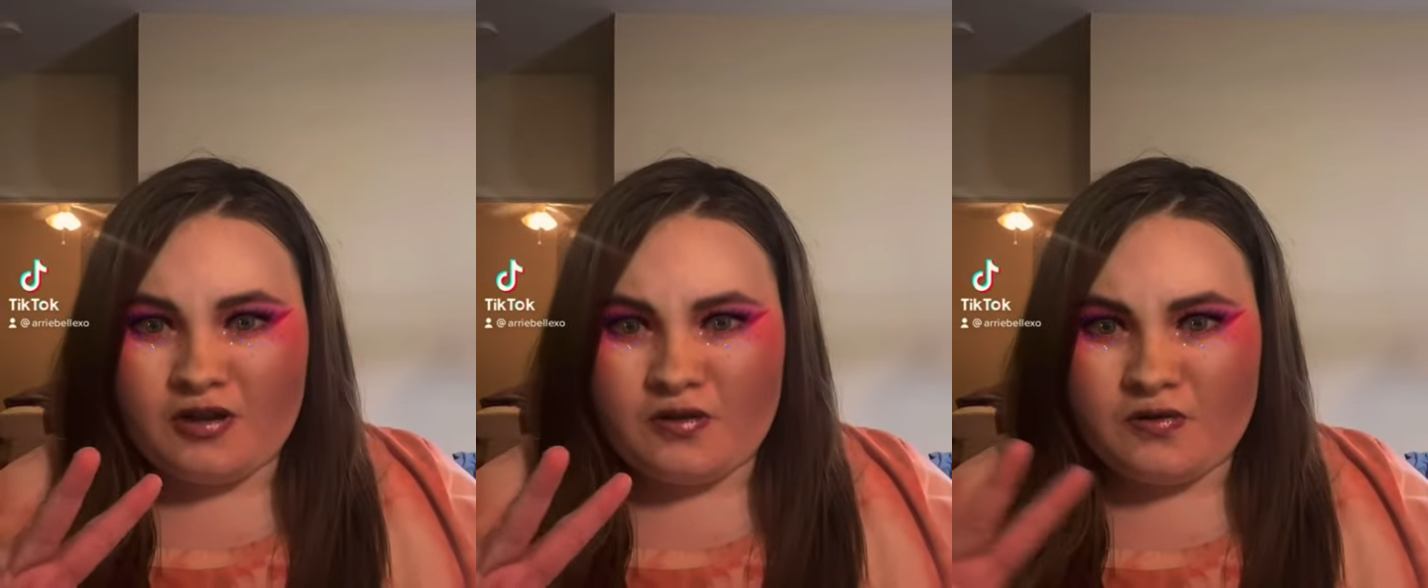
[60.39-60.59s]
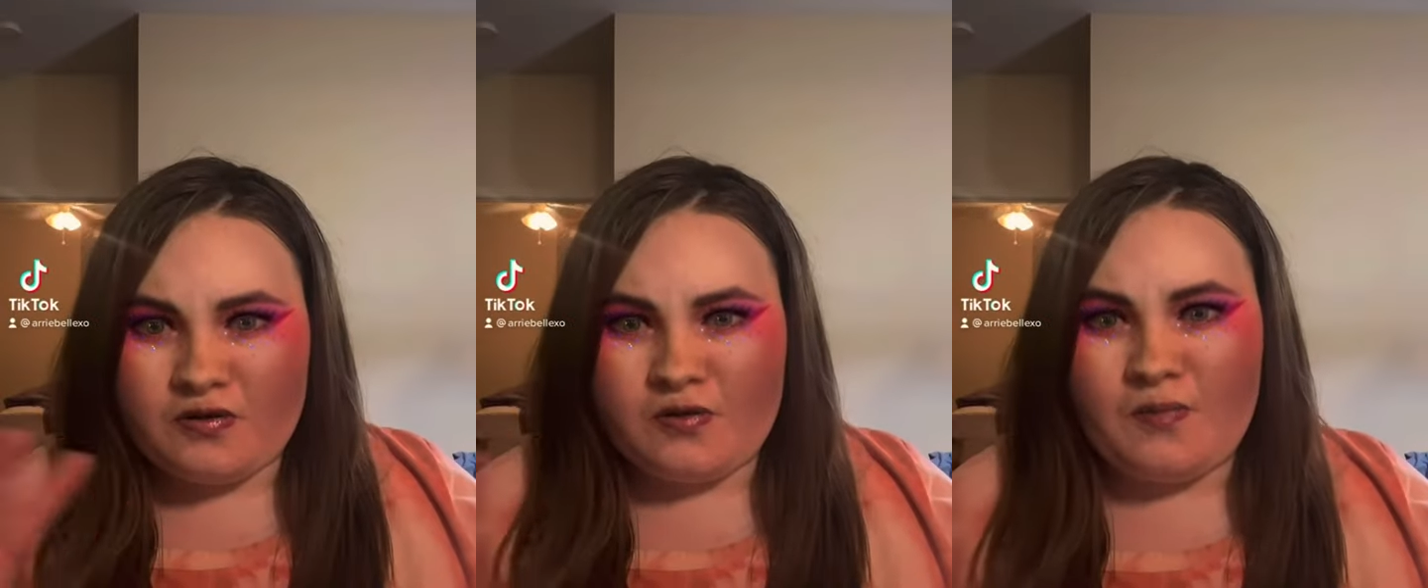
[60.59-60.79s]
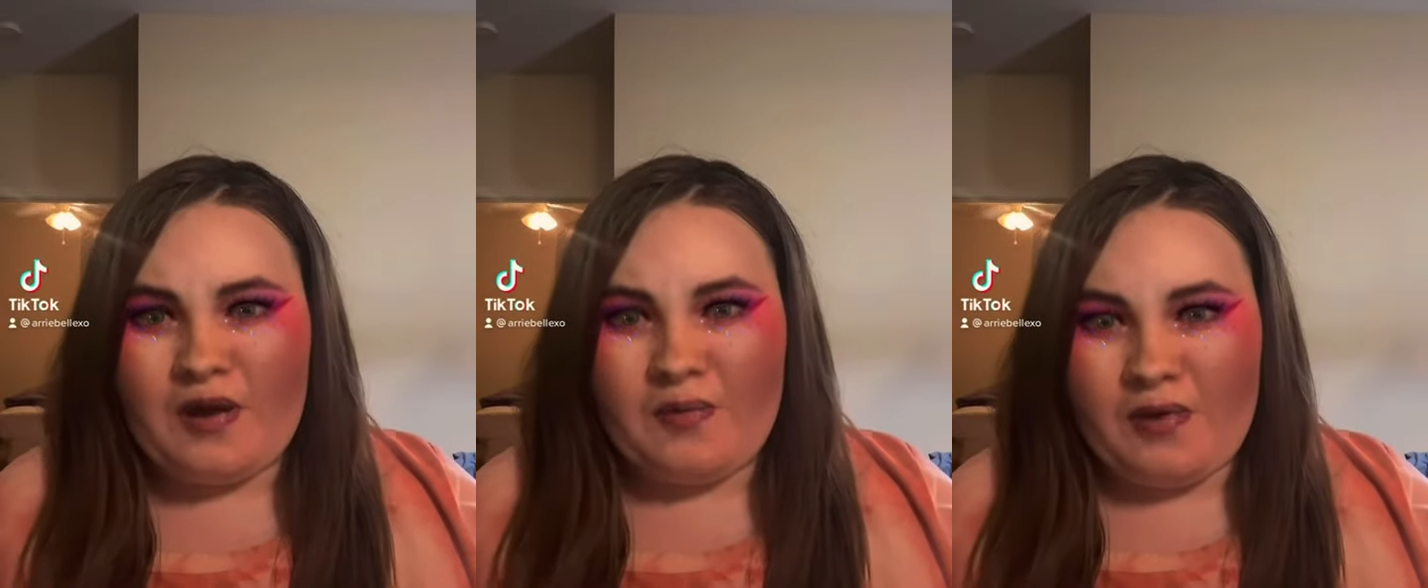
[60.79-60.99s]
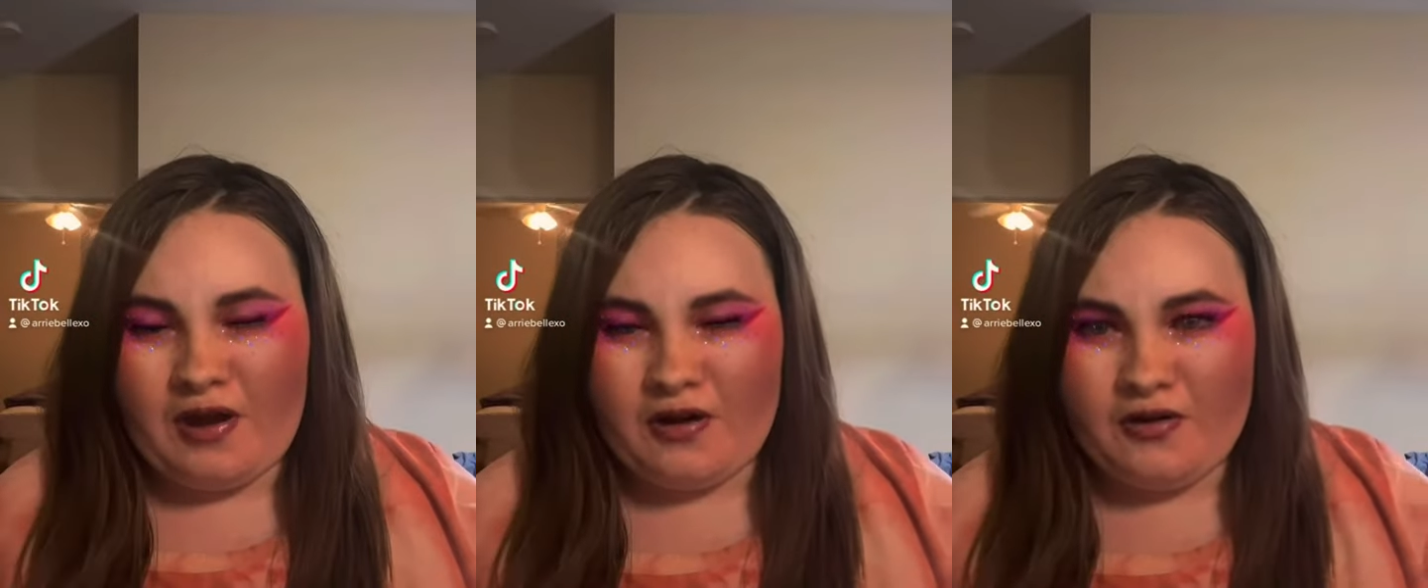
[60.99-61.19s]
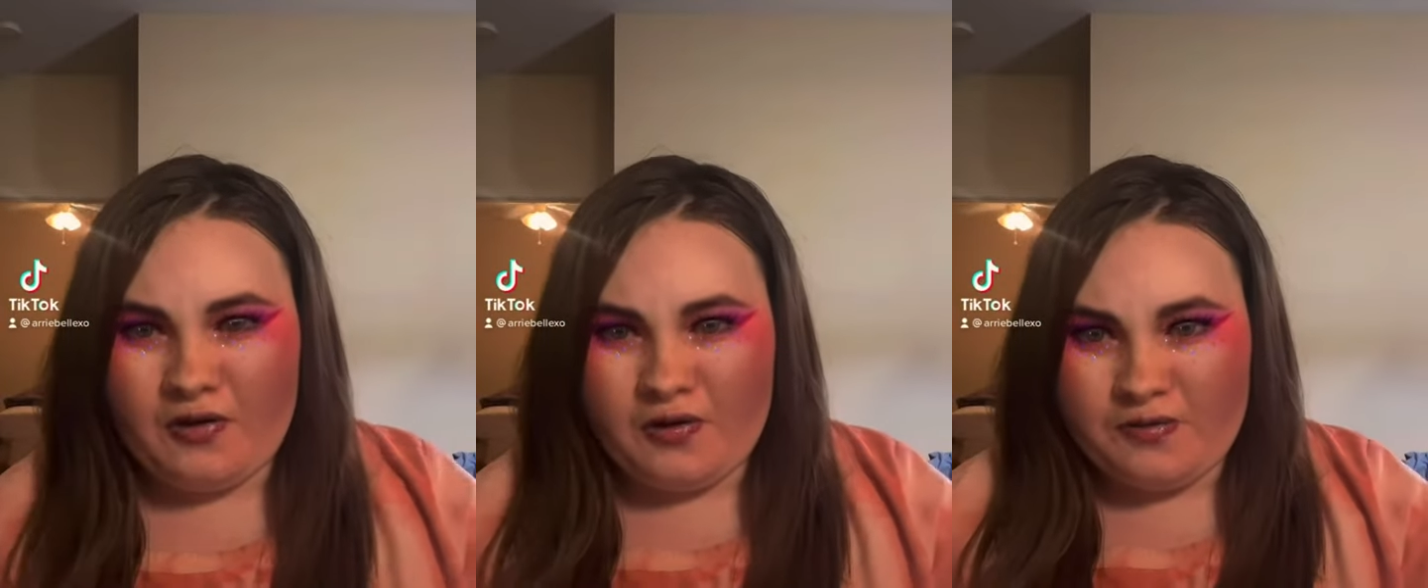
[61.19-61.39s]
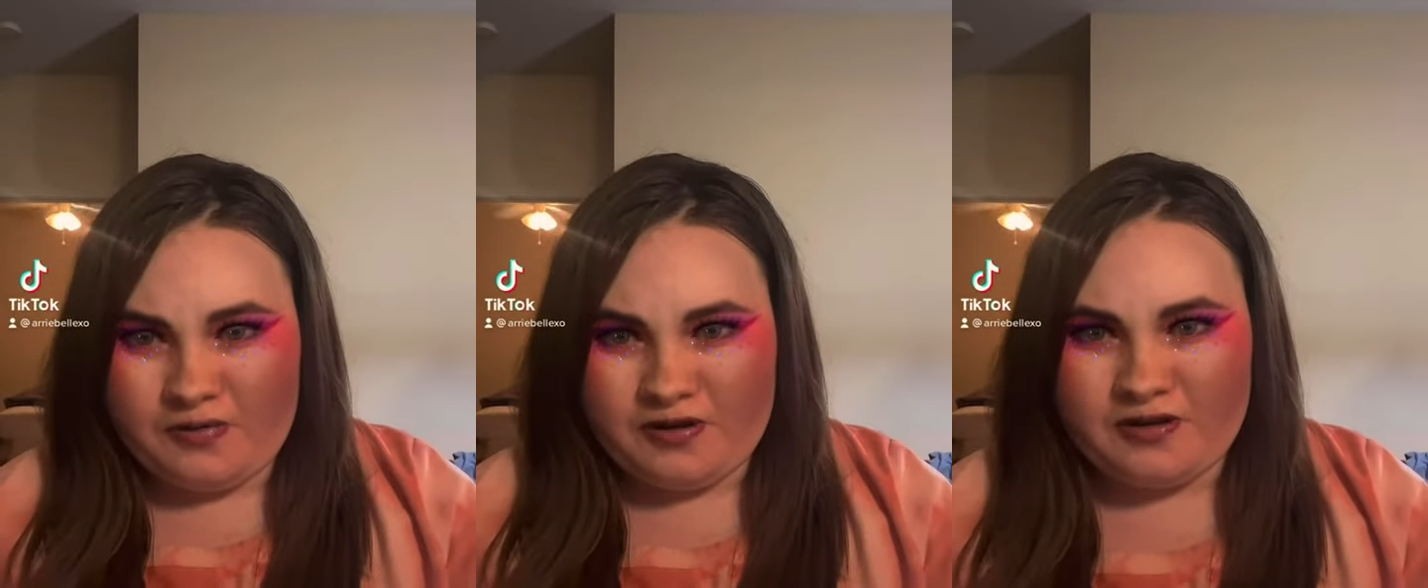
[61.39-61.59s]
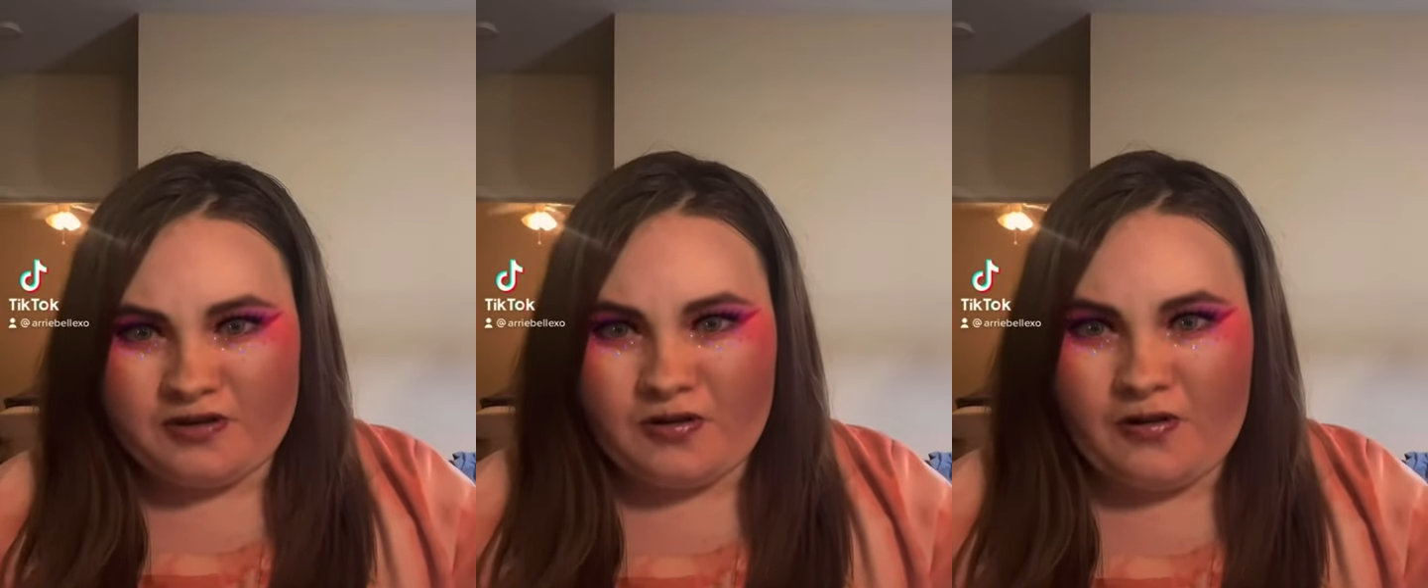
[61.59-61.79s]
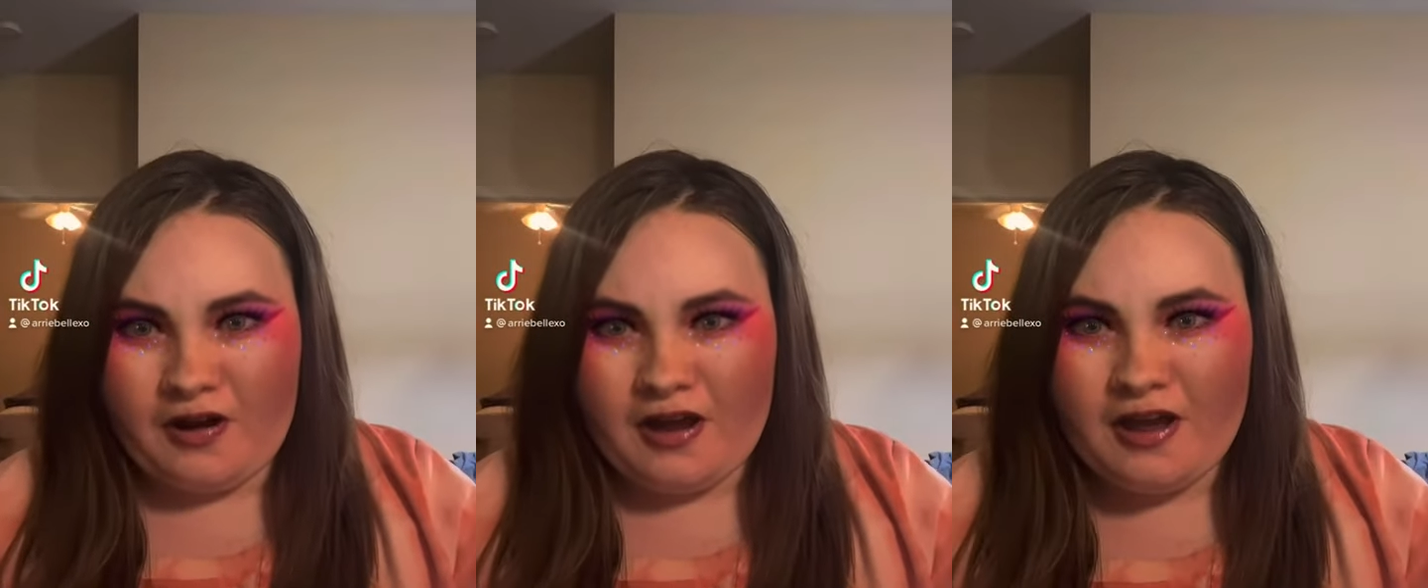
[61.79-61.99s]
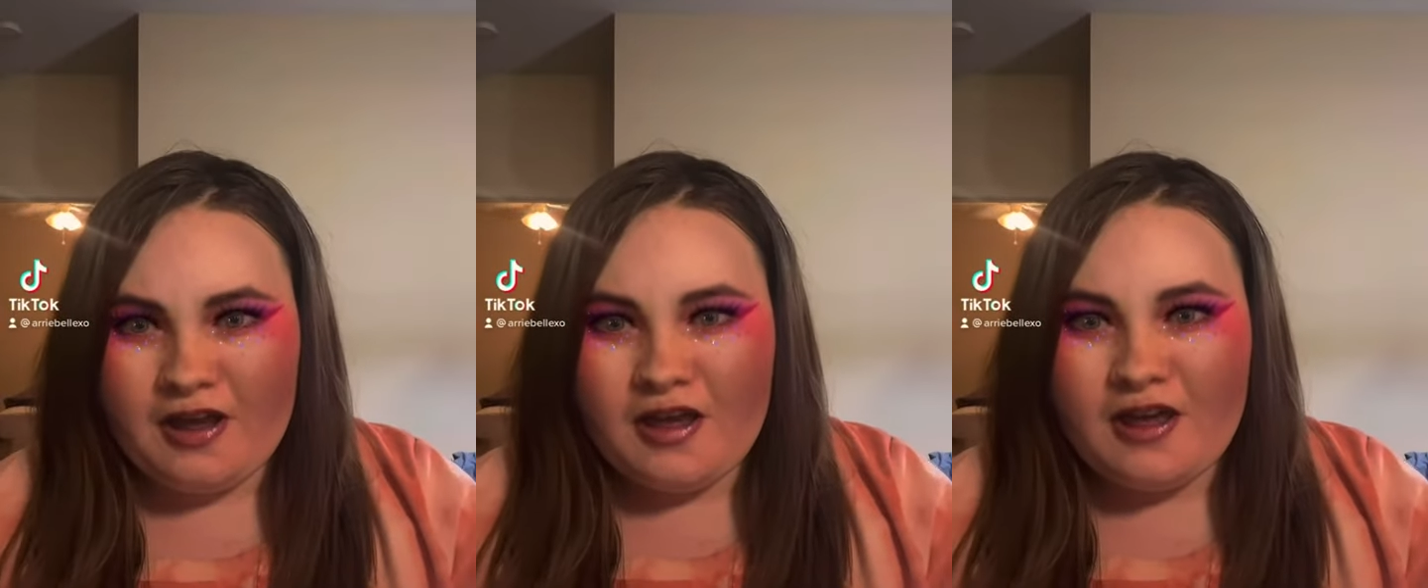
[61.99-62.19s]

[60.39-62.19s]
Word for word: two to my paranormal story.